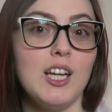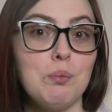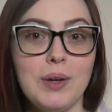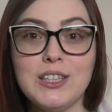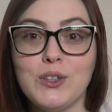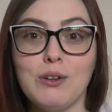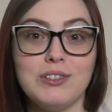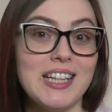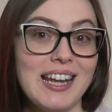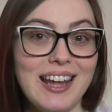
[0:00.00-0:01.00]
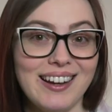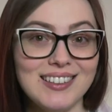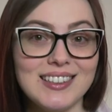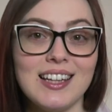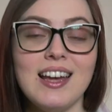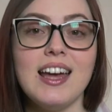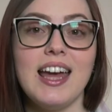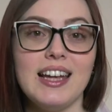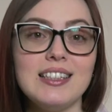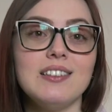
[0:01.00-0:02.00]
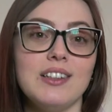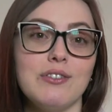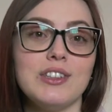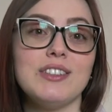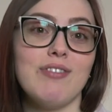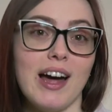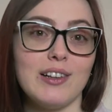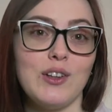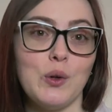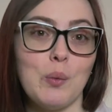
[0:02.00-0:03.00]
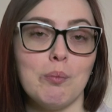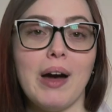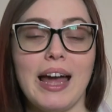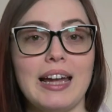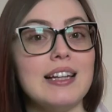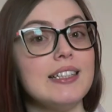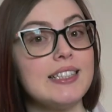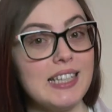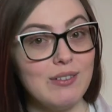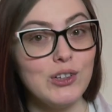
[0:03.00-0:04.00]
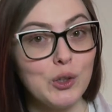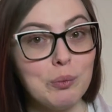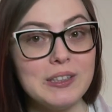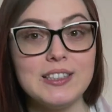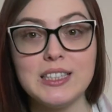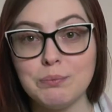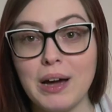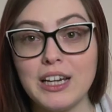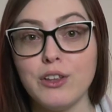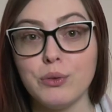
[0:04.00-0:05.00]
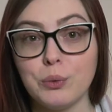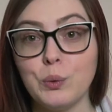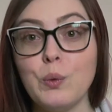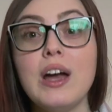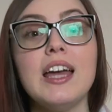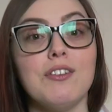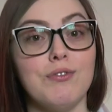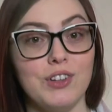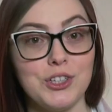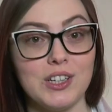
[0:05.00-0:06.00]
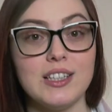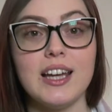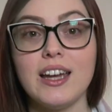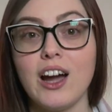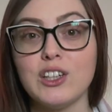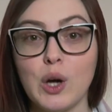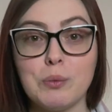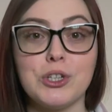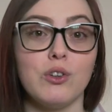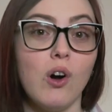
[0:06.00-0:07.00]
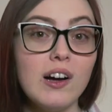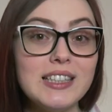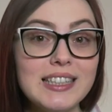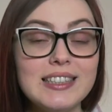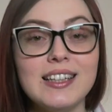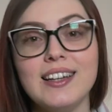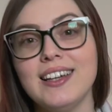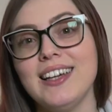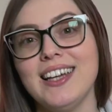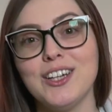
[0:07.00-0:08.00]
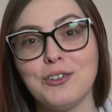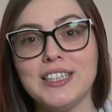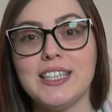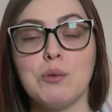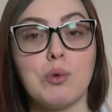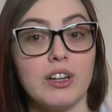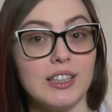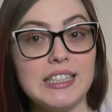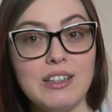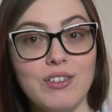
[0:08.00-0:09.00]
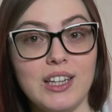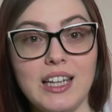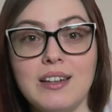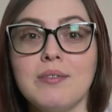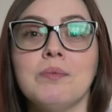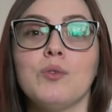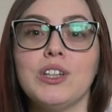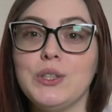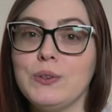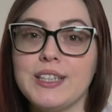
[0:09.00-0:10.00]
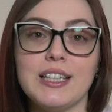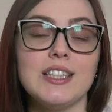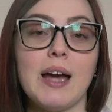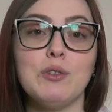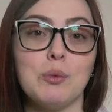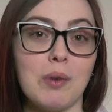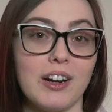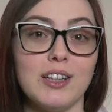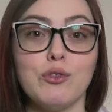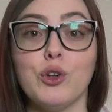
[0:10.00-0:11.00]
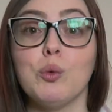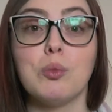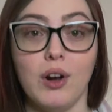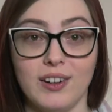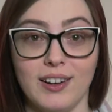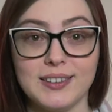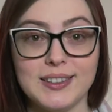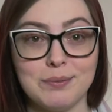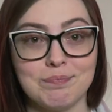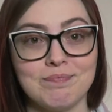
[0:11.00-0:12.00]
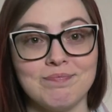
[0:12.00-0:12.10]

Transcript: It pays off 10x and delivers value by saving your business money through efficient AI adoption audit, increasing productivity, reducing time to market for your products.